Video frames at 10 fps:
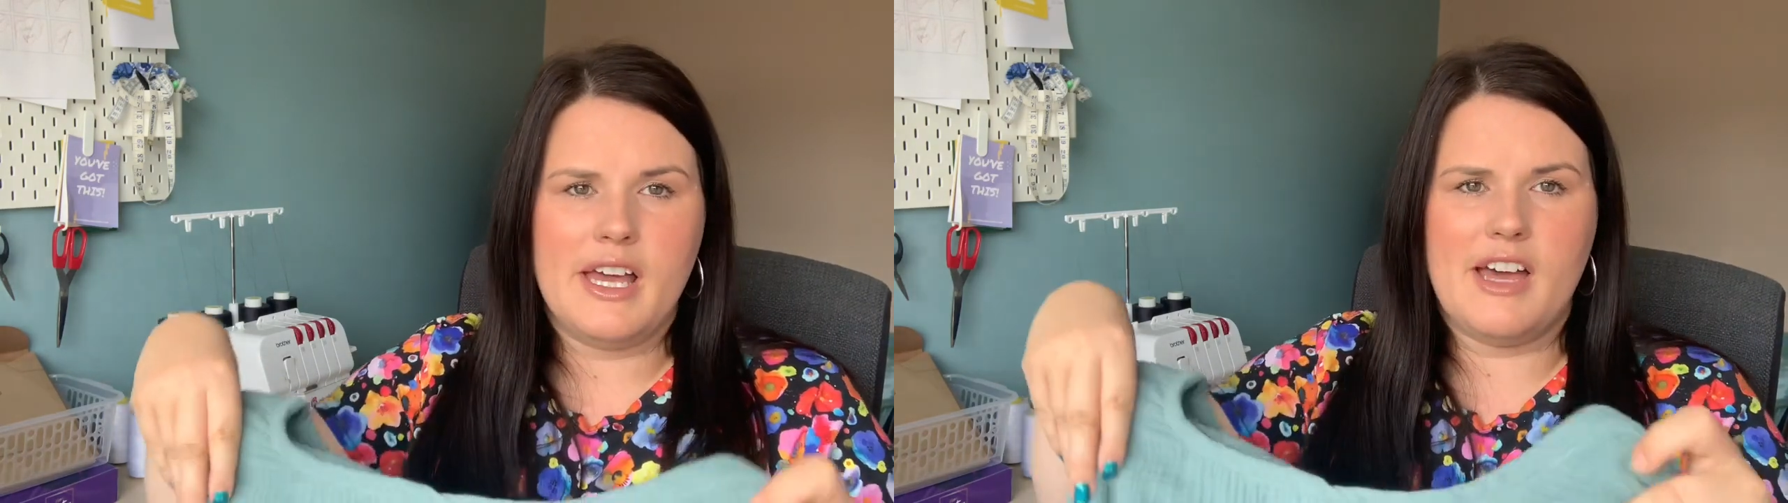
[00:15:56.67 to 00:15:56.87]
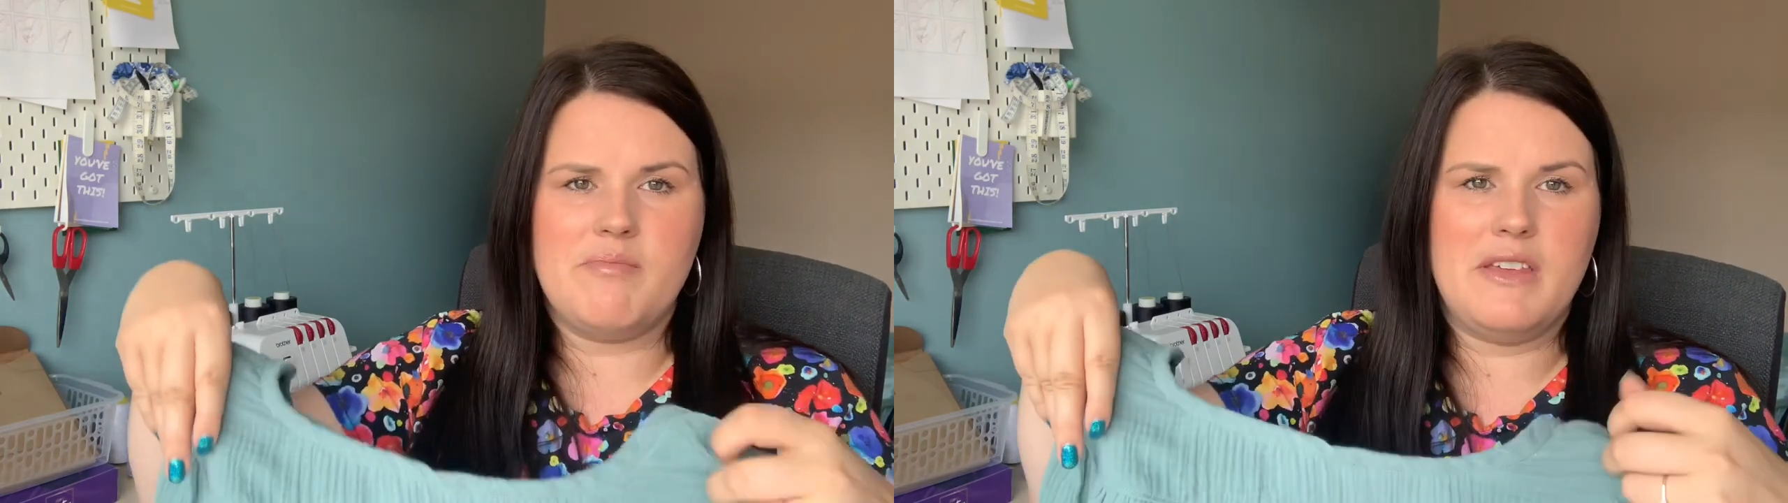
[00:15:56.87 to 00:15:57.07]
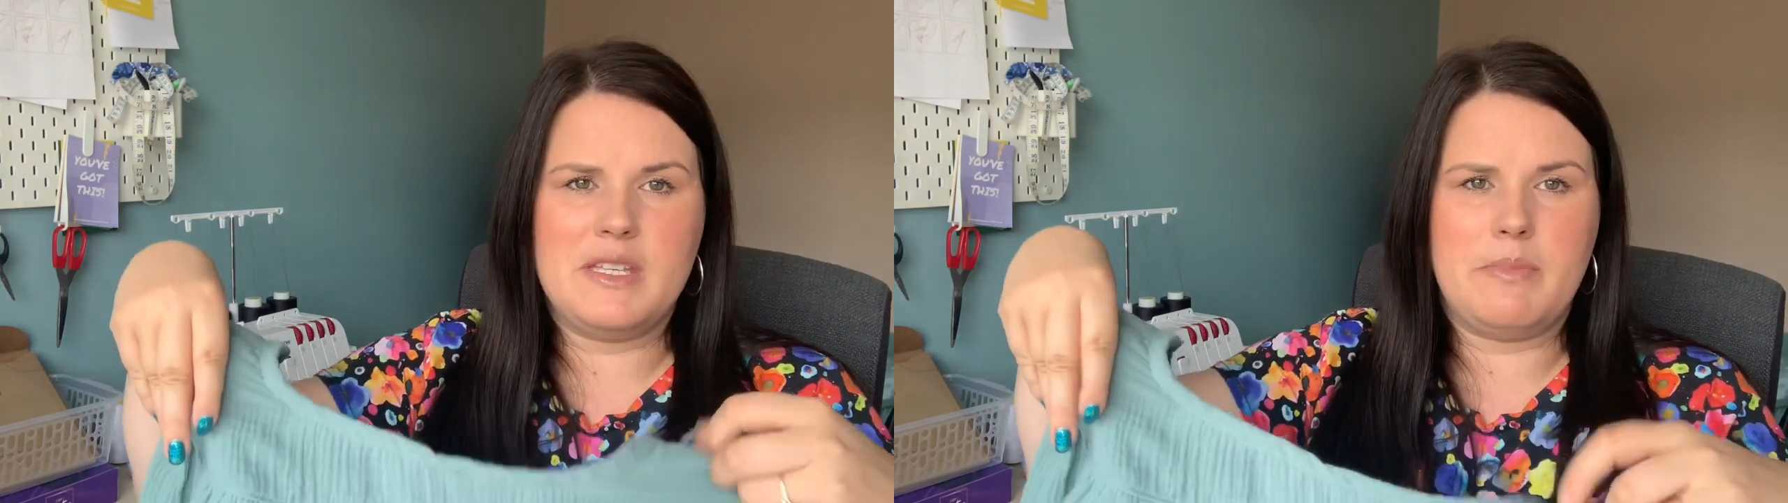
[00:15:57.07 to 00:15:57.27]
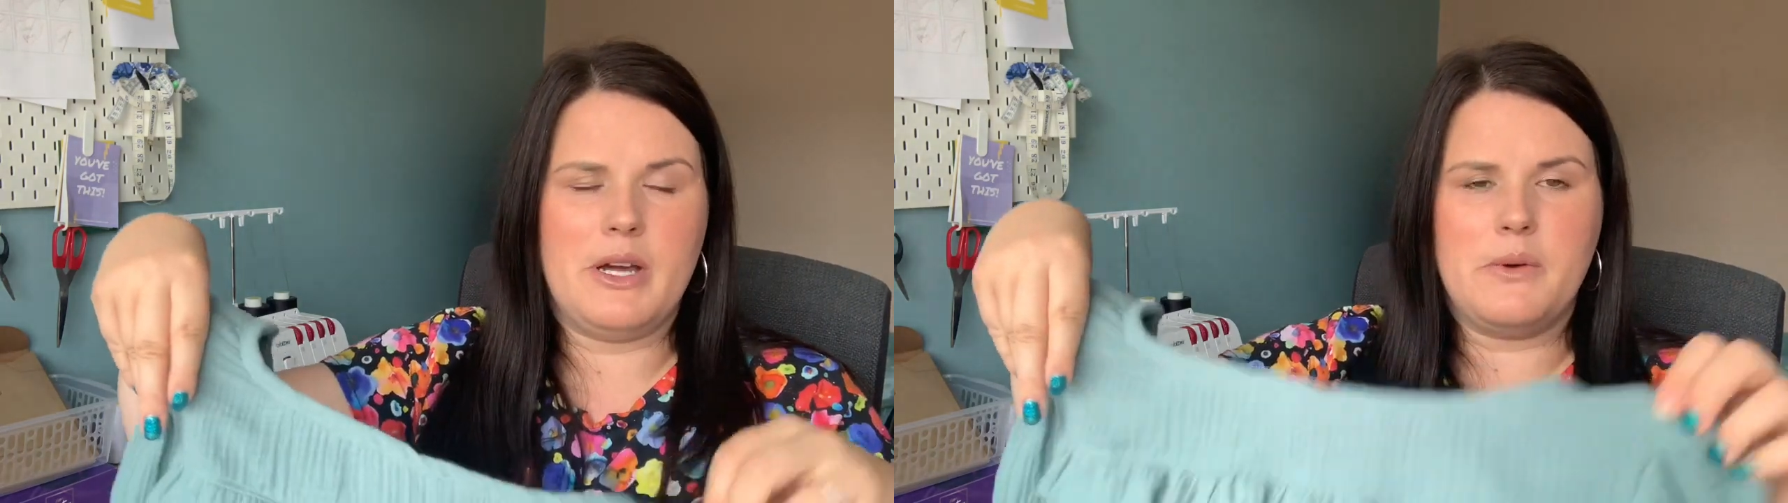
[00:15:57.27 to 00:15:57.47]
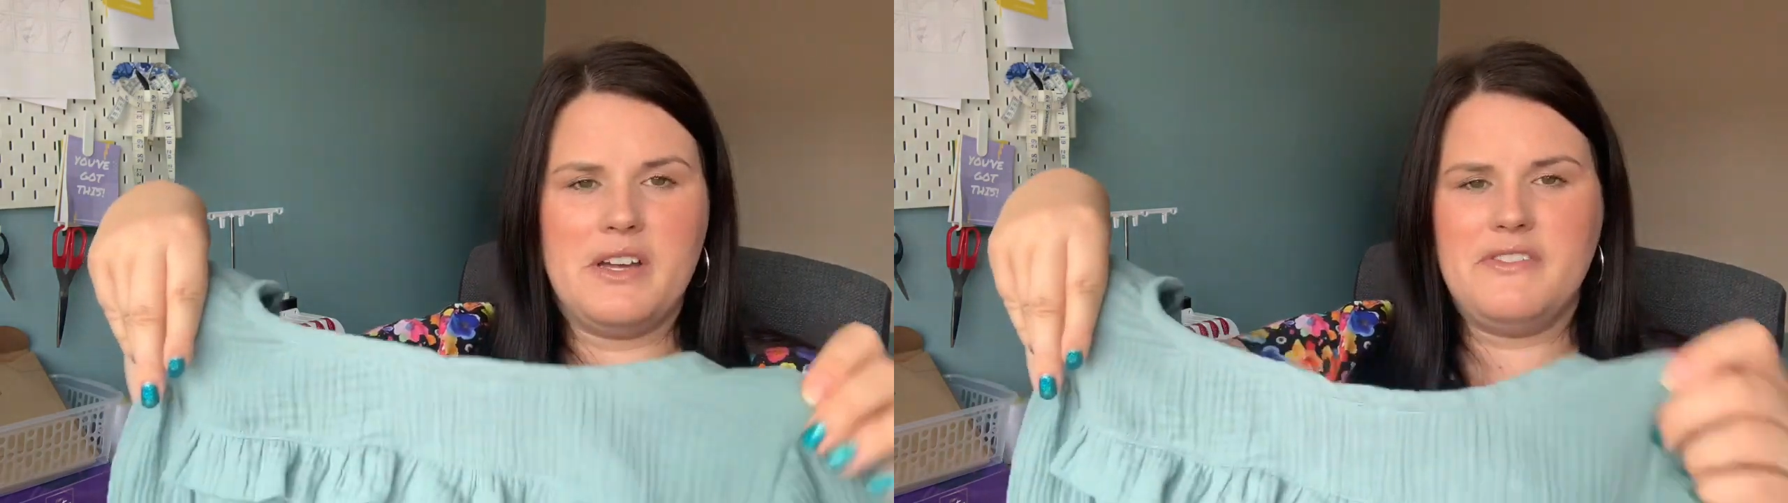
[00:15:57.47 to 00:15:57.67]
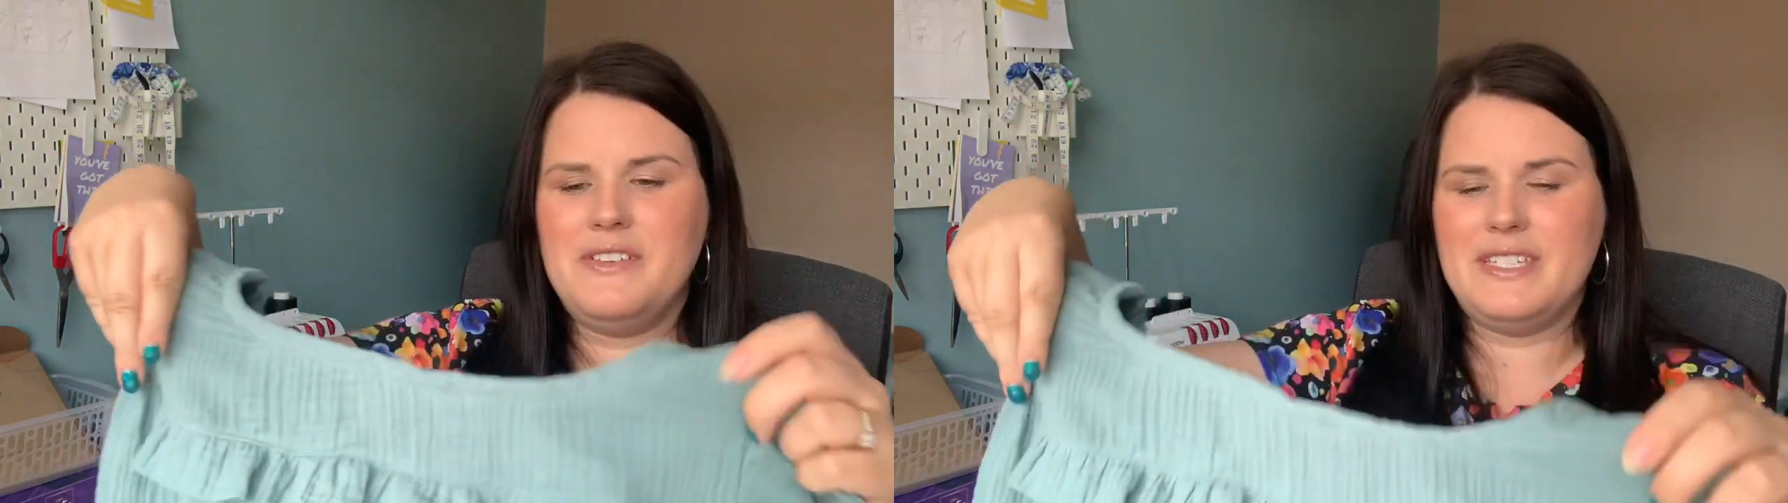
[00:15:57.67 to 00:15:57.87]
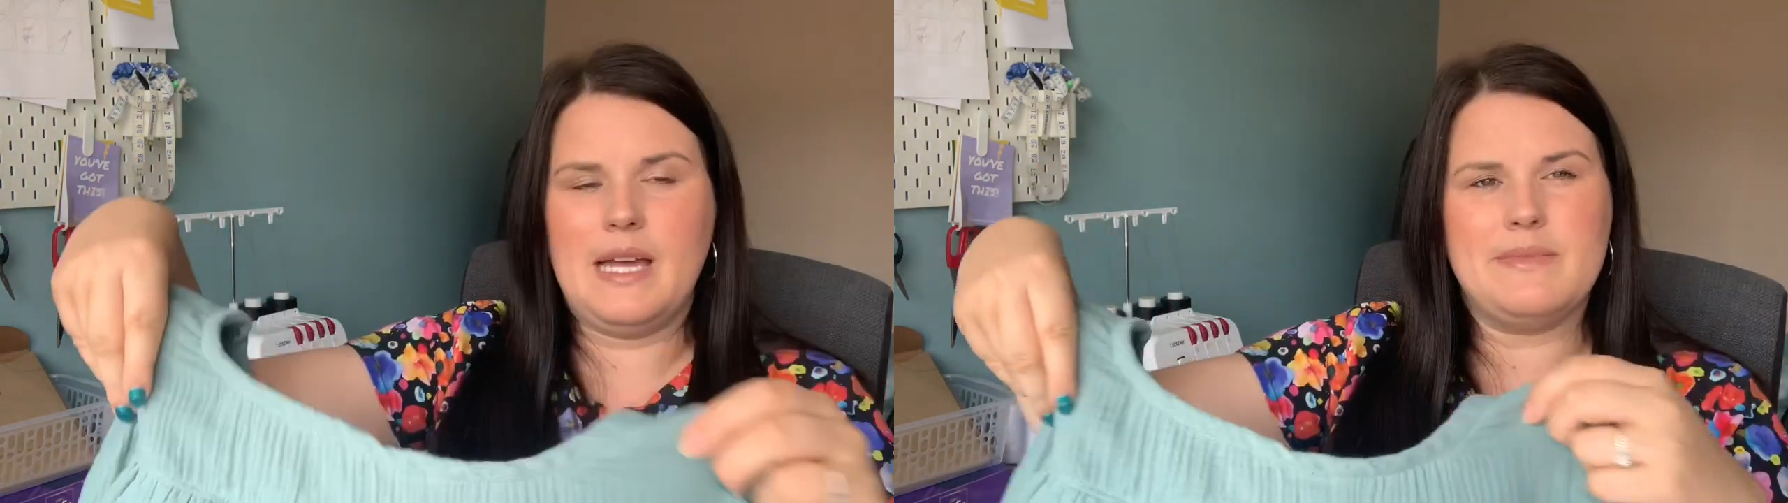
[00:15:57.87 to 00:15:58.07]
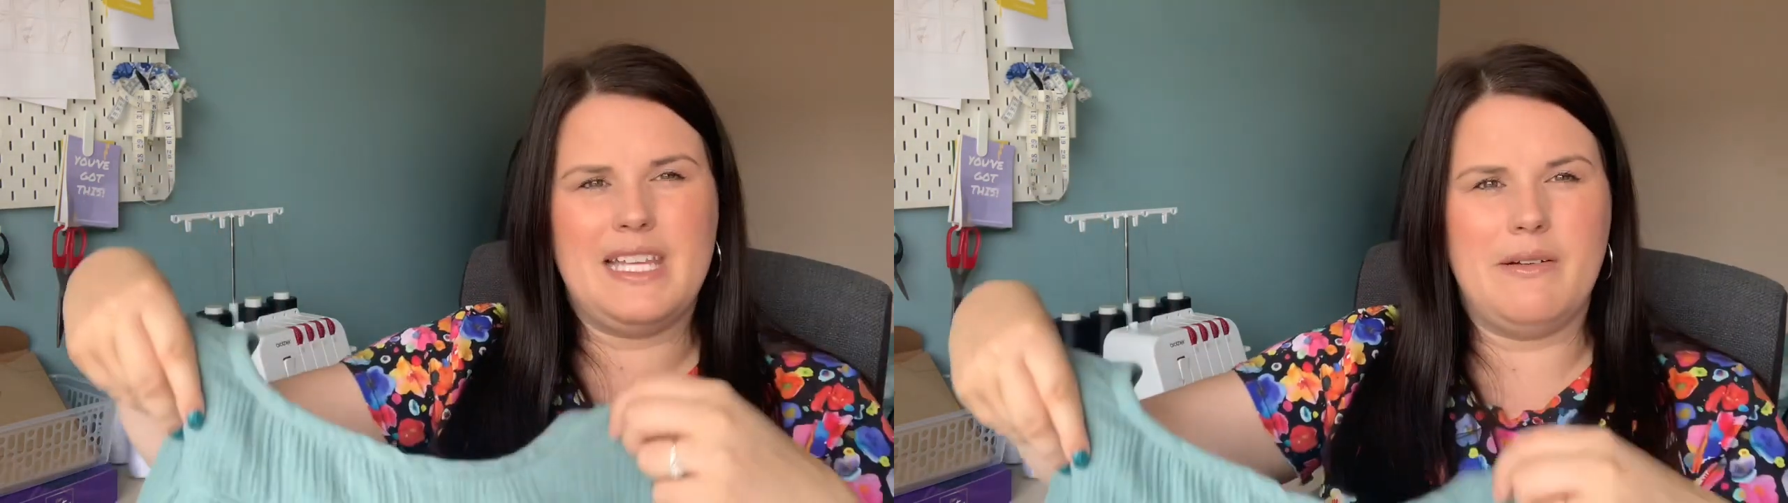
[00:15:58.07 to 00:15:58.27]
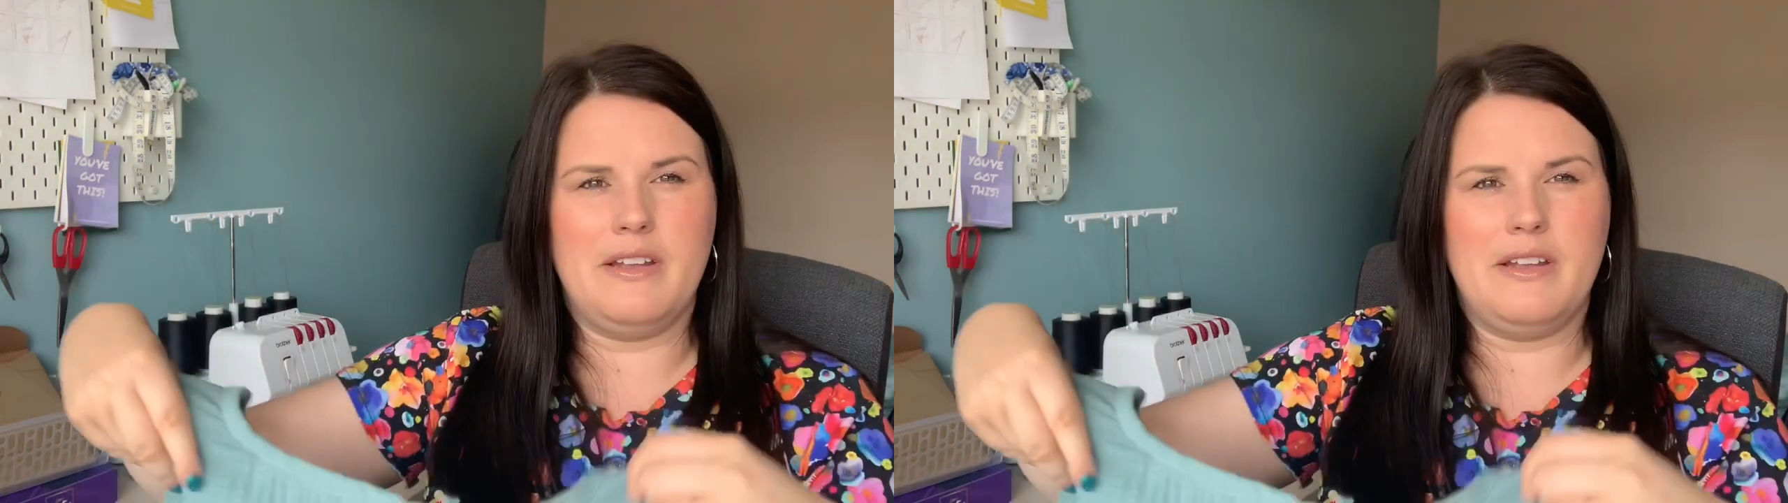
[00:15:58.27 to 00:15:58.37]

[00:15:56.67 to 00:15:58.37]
I've made this pattern quite a few times now.